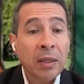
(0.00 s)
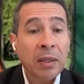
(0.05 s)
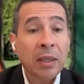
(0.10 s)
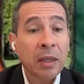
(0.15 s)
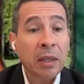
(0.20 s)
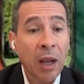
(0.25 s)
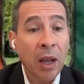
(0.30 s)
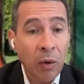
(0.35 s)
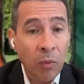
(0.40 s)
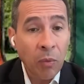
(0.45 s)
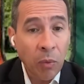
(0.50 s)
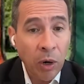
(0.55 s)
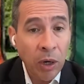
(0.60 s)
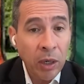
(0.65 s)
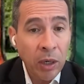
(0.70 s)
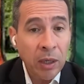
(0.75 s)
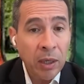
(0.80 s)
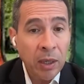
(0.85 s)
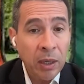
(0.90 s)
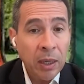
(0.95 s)
did not
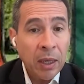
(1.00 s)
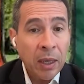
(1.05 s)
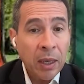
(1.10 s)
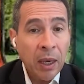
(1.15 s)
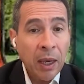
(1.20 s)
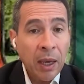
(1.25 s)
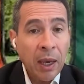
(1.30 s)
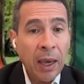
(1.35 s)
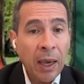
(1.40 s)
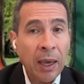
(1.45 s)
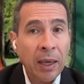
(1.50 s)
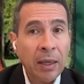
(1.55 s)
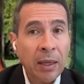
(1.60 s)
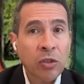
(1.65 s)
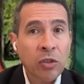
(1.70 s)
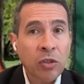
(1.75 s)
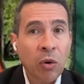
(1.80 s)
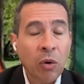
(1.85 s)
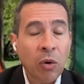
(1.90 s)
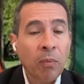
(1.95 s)
work.
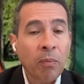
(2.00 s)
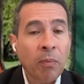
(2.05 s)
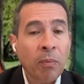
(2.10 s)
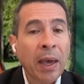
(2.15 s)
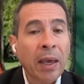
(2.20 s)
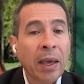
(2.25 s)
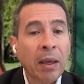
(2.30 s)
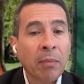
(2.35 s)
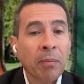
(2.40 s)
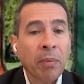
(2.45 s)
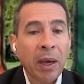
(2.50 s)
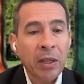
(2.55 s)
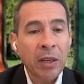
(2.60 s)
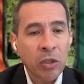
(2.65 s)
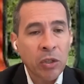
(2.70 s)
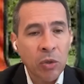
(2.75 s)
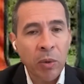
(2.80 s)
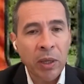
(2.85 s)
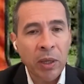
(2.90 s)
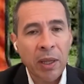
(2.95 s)
And so by
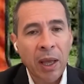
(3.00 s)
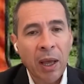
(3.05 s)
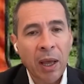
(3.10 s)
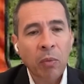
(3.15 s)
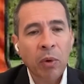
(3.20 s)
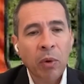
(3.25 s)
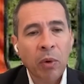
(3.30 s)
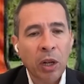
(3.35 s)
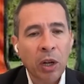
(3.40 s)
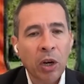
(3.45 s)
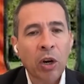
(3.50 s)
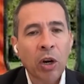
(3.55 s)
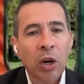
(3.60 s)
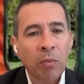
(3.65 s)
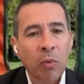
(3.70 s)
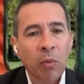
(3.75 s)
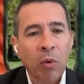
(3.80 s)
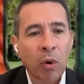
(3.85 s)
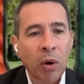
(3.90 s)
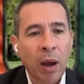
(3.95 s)
doing that, we
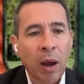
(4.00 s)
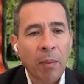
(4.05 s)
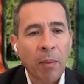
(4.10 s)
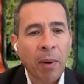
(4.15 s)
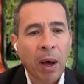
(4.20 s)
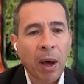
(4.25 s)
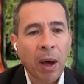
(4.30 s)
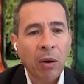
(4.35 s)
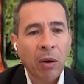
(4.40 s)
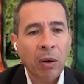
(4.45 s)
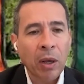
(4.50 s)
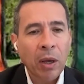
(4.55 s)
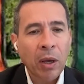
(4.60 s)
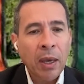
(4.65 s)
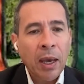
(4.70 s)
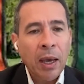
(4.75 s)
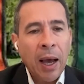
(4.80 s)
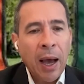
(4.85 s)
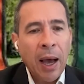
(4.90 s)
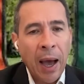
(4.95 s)
learn more about
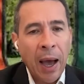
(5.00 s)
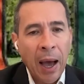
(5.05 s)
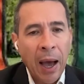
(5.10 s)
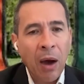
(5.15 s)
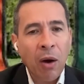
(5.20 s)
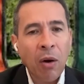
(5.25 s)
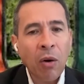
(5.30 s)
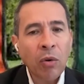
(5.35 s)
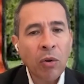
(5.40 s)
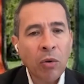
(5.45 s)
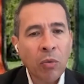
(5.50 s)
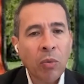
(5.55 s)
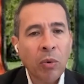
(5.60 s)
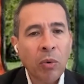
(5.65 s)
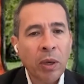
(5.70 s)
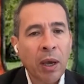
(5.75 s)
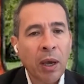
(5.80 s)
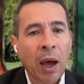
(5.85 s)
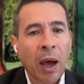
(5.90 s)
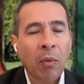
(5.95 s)
are
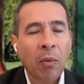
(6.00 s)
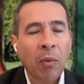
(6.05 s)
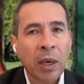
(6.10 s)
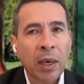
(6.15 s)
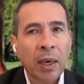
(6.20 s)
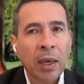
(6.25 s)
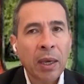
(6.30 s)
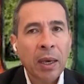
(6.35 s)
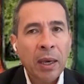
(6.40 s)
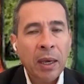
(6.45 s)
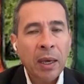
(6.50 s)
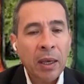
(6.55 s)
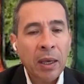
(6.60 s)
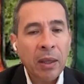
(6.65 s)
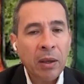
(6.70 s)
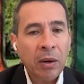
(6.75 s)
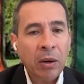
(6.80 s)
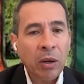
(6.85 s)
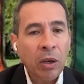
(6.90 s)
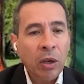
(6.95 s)
we
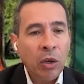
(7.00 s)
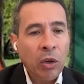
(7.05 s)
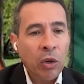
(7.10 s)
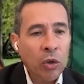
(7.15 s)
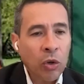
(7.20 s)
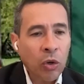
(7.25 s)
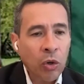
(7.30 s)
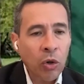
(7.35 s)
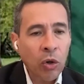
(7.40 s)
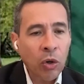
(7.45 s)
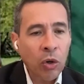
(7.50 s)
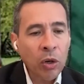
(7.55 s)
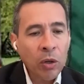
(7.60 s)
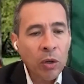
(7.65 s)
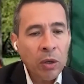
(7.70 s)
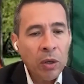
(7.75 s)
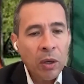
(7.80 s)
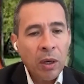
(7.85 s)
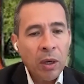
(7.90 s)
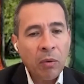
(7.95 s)
either good,
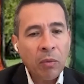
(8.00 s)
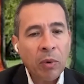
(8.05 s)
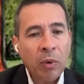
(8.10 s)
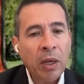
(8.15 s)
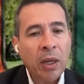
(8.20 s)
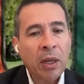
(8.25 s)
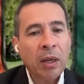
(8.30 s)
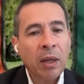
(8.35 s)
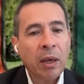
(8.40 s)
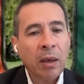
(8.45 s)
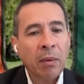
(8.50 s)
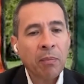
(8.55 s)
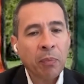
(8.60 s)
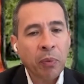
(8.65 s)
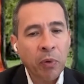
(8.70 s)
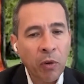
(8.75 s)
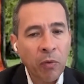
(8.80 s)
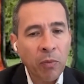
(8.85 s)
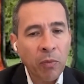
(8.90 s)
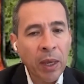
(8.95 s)
we need
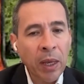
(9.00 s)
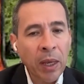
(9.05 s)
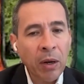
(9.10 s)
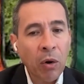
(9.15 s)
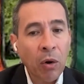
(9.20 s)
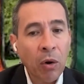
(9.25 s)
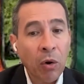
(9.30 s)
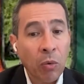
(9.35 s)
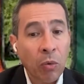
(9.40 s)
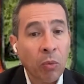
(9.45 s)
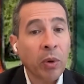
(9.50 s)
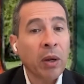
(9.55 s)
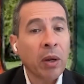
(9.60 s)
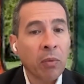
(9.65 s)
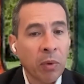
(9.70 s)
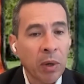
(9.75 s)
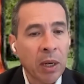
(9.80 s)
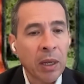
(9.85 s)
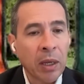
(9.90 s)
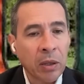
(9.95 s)
improvement, or we
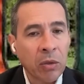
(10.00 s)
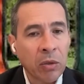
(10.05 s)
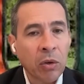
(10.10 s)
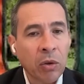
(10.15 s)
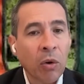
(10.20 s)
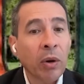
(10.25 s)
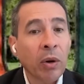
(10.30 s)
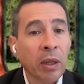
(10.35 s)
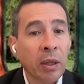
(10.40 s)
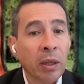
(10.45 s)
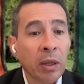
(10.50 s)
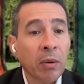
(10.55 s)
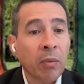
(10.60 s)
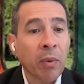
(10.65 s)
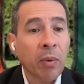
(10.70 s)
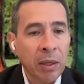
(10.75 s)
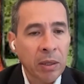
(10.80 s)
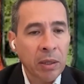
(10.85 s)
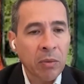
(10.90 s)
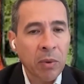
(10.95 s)
really going in the
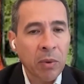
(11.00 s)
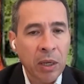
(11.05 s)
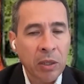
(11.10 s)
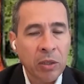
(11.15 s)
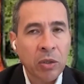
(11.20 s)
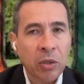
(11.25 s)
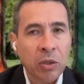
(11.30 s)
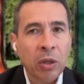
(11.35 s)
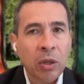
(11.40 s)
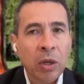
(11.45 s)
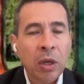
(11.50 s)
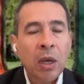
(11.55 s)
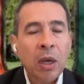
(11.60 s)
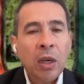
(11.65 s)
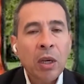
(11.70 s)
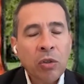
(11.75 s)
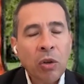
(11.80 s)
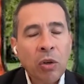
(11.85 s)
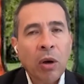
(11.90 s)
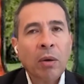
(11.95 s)
right direction.
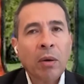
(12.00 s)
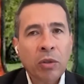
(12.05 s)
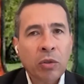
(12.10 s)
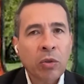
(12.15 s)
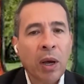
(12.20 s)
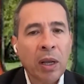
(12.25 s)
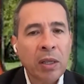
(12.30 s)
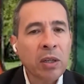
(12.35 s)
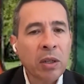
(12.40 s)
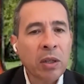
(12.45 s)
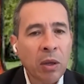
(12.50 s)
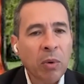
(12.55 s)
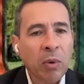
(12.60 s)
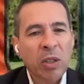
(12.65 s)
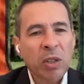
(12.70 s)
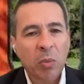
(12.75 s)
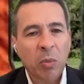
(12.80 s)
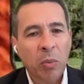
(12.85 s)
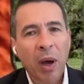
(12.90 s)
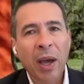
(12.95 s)
So to answer the
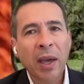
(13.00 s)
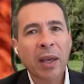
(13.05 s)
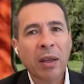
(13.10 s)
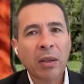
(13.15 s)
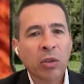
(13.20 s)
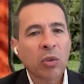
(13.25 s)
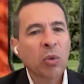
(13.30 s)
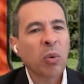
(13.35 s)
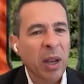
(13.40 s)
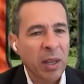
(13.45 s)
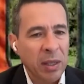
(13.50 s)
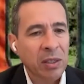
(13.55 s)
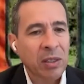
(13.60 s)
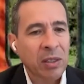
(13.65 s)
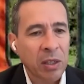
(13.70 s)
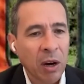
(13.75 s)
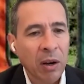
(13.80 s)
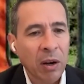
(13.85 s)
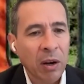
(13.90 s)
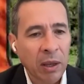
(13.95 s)
question, why do I
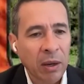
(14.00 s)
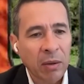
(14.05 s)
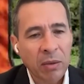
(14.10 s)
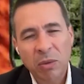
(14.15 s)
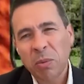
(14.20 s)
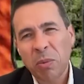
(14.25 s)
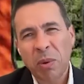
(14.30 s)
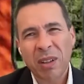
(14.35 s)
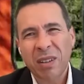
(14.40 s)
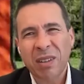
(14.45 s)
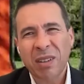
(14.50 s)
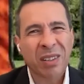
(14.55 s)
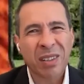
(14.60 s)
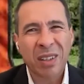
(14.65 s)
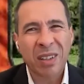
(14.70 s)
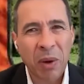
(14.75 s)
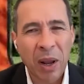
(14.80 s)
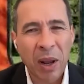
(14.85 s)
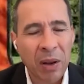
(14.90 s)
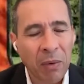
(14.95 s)
start there?
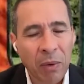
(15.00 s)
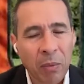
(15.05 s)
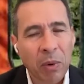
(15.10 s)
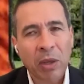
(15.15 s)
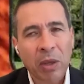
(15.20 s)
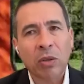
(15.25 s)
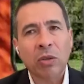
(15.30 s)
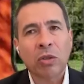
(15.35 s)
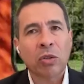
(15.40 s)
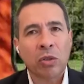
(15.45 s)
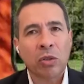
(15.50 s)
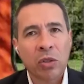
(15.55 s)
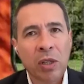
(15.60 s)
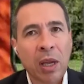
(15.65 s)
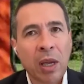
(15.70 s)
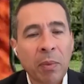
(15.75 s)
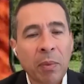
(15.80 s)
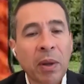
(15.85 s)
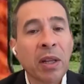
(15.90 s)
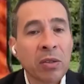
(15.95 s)
It's irrelevant what you just
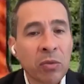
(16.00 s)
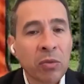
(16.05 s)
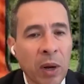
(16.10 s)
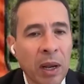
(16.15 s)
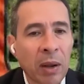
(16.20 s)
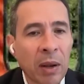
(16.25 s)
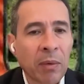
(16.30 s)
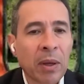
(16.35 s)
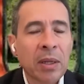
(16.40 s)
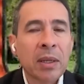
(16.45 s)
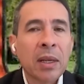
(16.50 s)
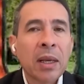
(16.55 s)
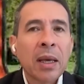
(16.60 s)
said, but it's relevant.